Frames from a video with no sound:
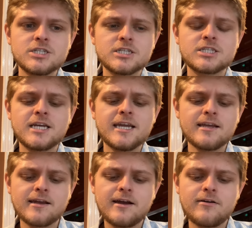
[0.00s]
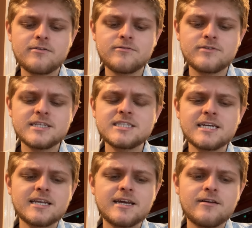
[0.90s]
and it's taken out
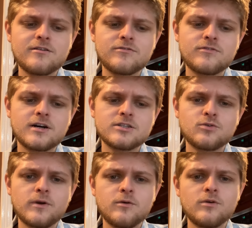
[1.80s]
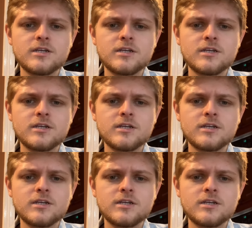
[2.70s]
of 21